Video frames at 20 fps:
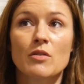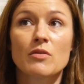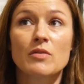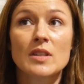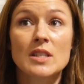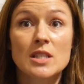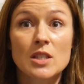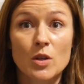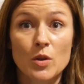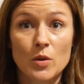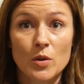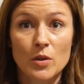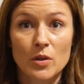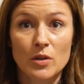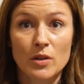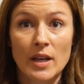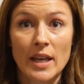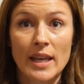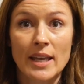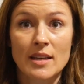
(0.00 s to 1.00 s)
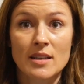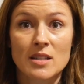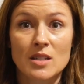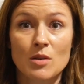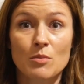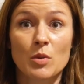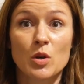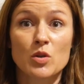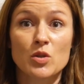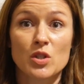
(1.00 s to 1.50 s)
physical and
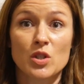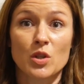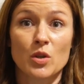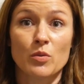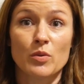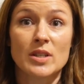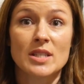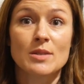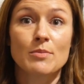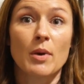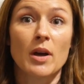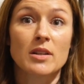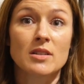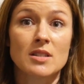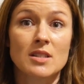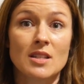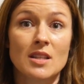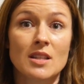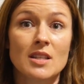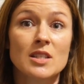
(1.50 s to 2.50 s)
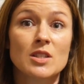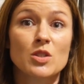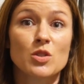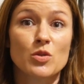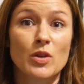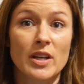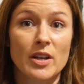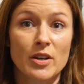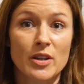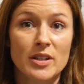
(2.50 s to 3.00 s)
emotional response to these
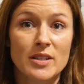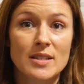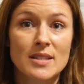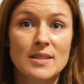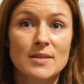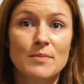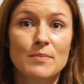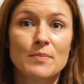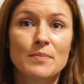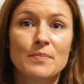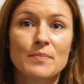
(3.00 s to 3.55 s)
triggers.